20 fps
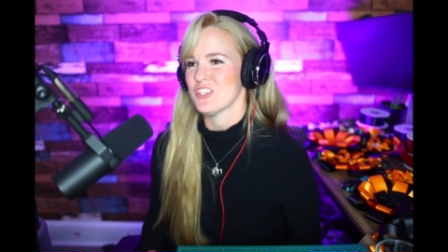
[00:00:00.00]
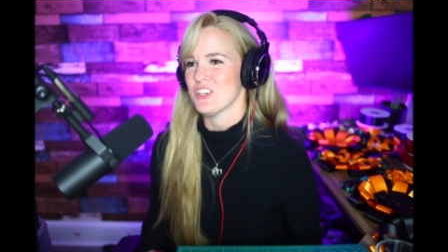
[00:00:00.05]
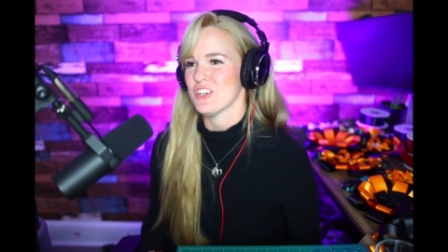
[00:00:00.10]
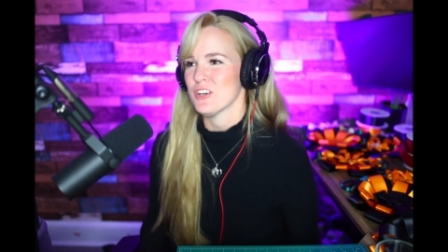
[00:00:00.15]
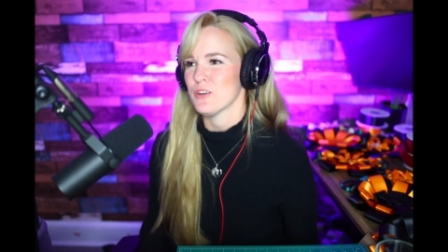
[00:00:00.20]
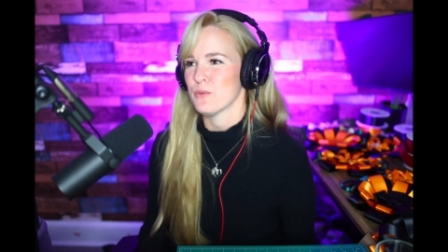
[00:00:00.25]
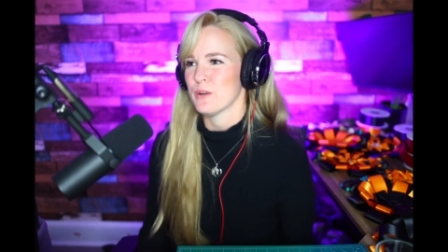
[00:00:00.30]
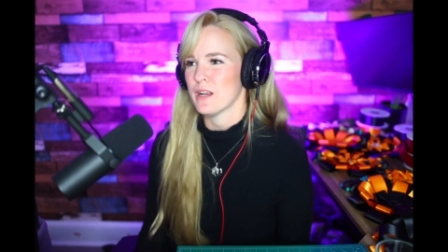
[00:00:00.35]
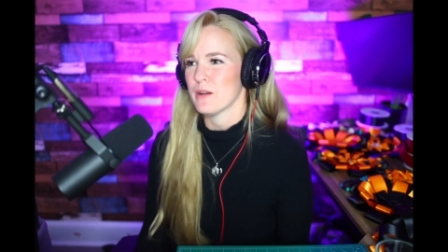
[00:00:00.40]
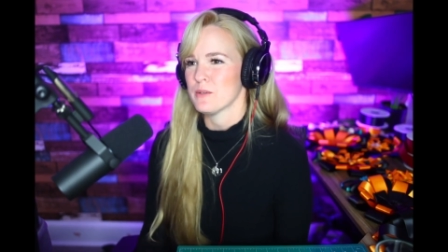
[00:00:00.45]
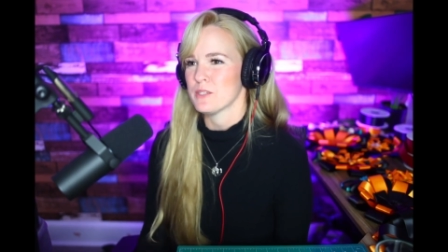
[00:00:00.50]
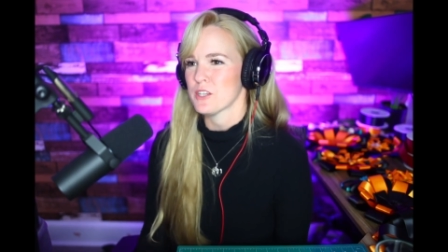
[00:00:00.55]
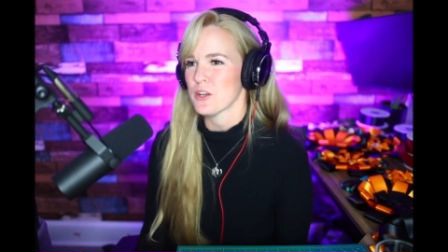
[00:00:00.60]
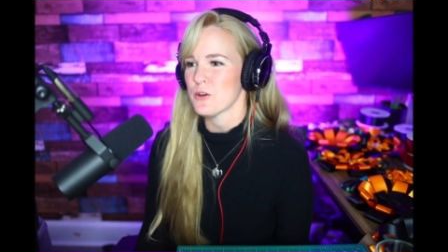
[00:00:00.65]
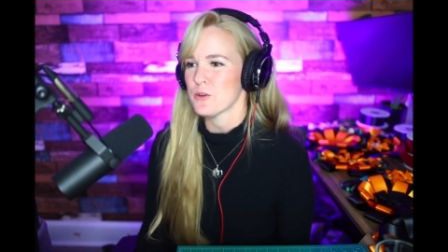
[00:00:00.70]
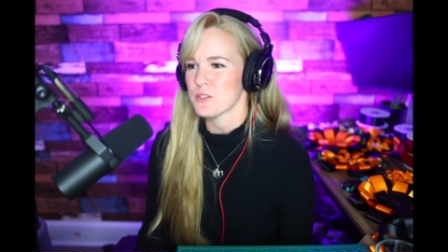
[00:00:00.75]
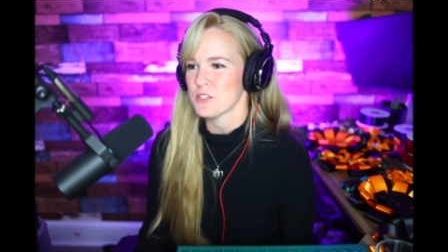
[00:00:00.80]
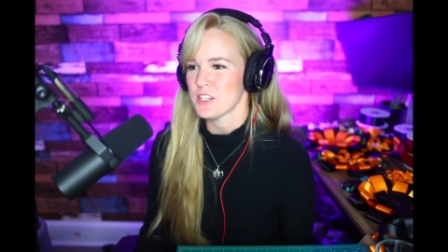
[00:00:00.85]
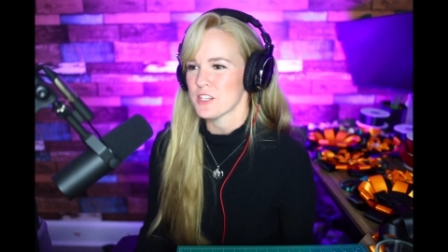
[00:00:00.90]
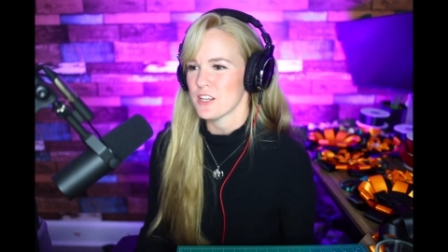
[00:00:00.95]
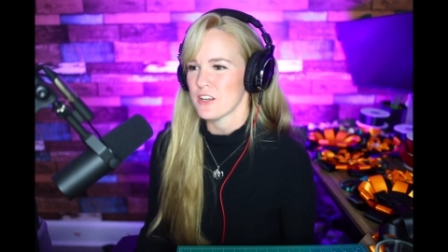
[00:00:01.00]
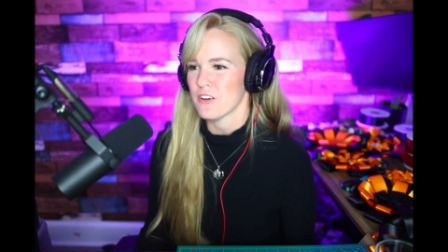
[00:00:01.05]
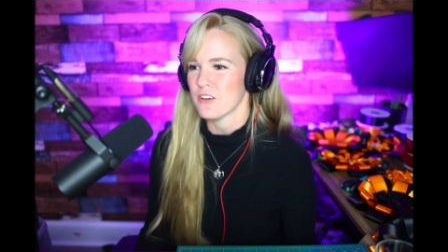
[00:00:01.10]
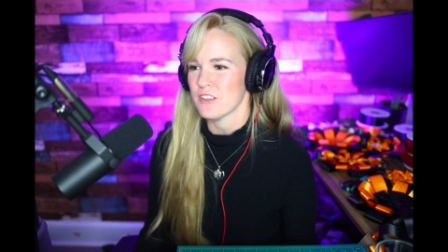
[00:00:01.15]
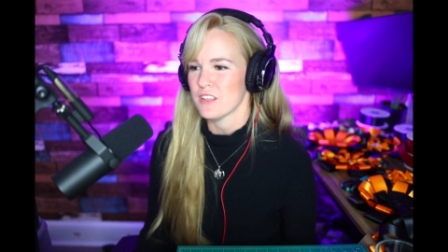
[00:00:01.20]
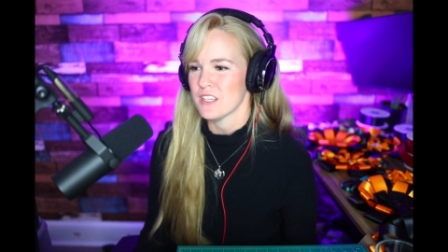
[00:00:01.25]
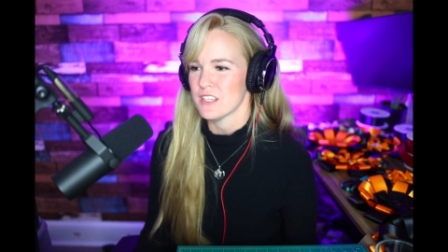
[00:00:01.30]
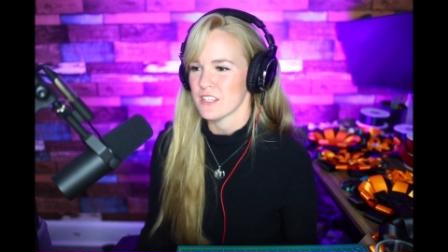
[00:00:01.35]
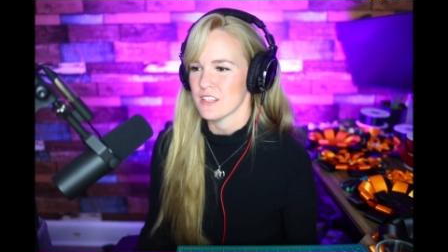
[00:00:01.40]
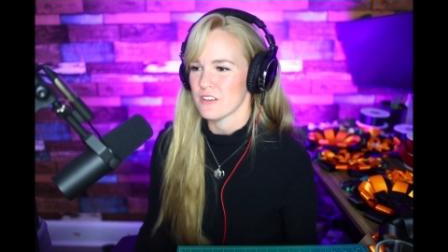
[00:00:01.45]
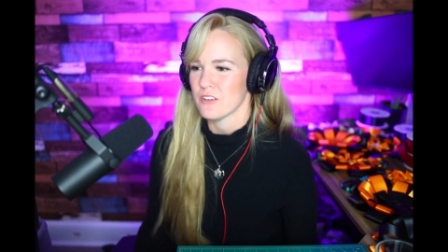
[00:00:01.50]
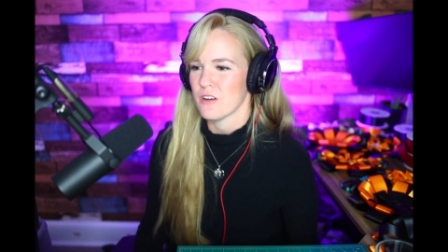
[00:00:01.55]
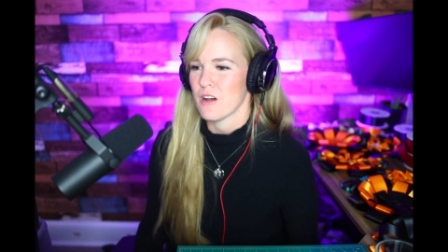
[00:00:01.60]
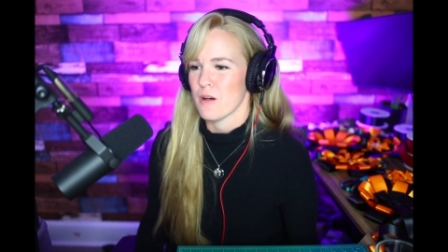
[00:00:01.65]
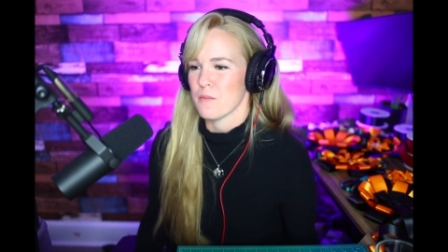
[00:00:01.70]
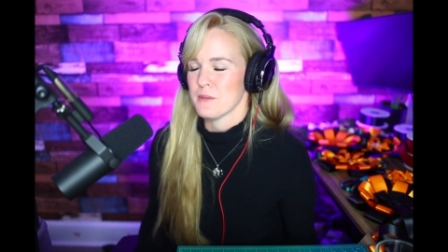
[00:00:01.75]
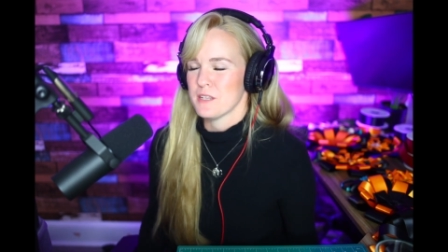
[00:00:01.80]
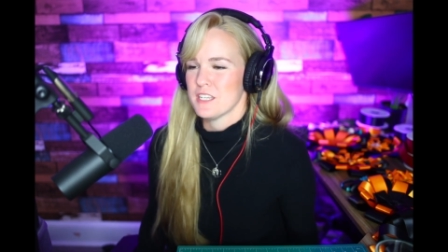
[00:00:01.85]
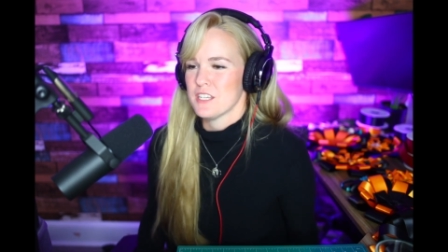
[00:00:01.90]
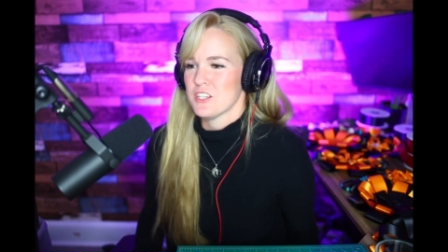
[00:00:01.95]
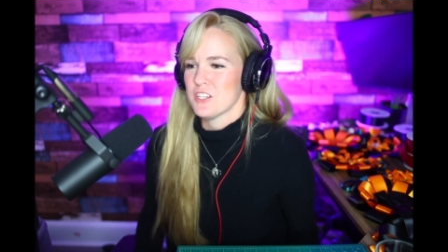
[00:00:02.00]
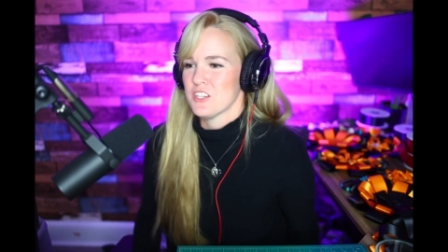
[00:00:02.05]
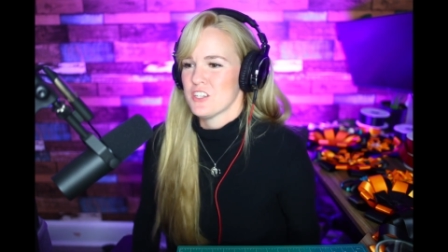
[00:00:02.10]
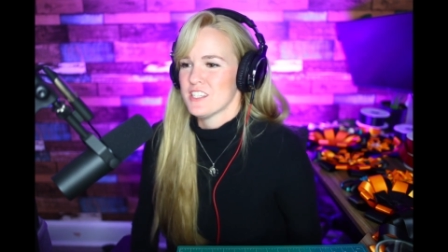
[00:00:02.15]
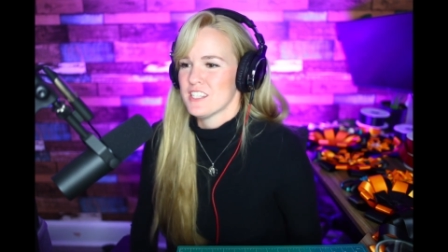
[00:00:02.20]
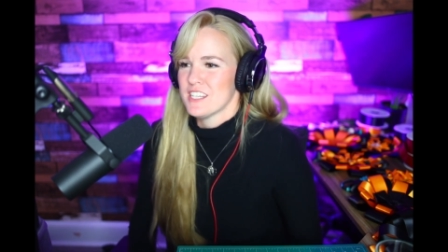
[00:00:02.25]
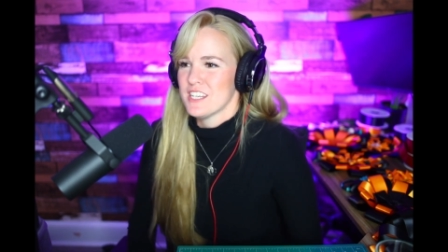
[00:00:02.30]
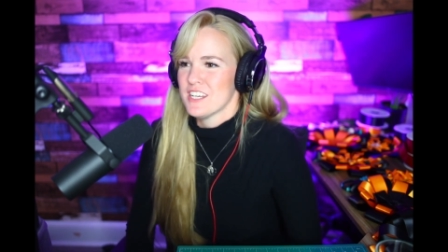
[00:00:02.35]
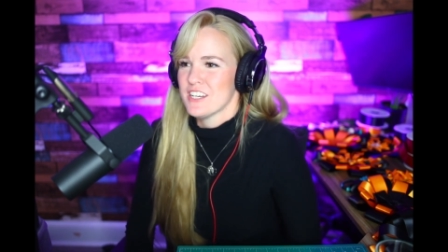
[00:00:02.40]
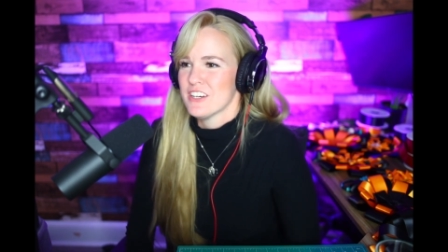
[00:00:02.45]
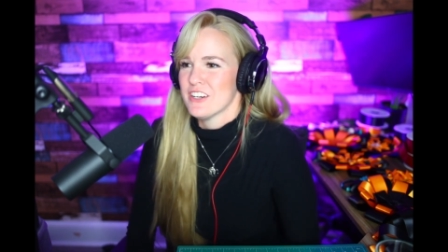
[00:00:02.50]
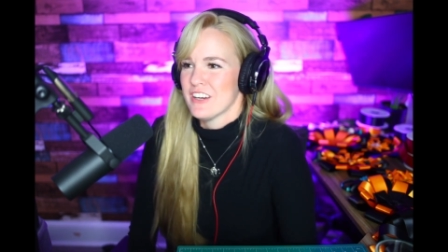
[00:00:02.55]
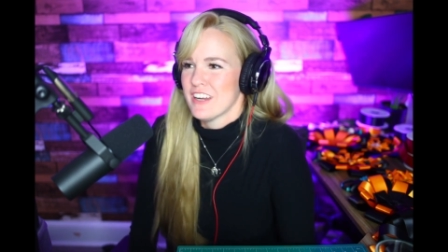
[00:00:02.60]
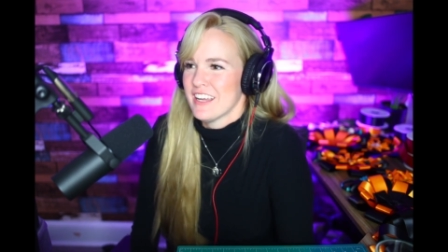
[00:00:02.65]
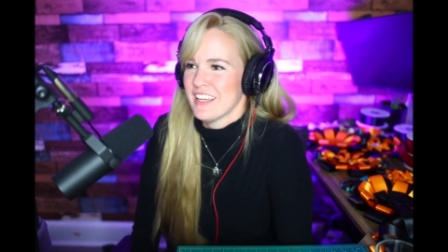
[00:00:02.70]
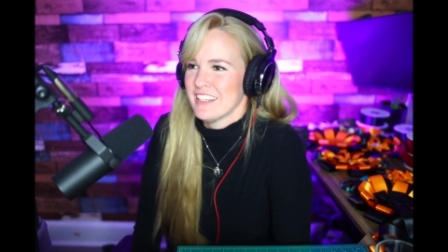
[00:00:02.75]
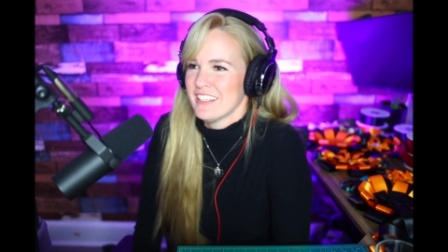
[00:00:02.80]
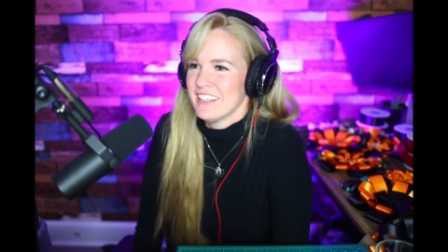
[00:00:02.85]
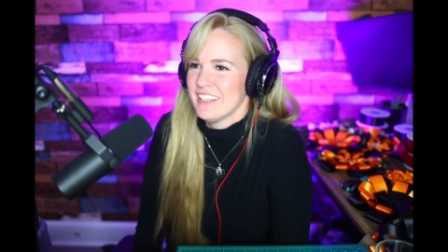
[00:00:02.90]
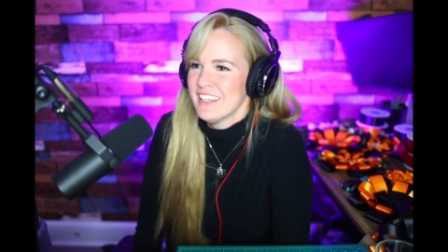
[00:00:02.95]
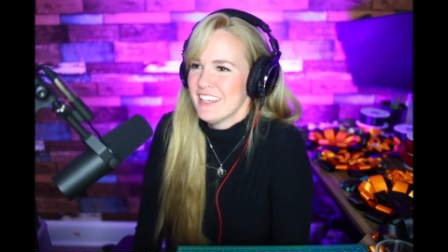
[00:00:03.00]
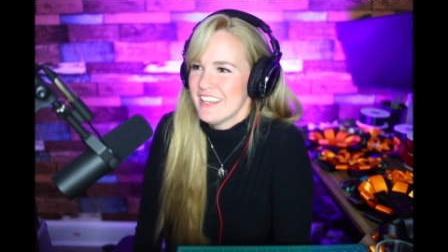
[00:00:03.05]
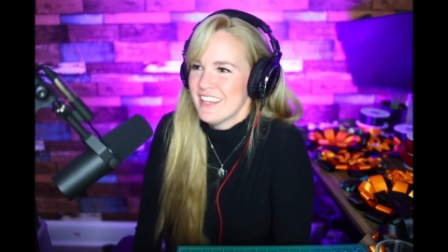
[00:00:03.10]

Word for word: year when I was hosting all these little competitions here and.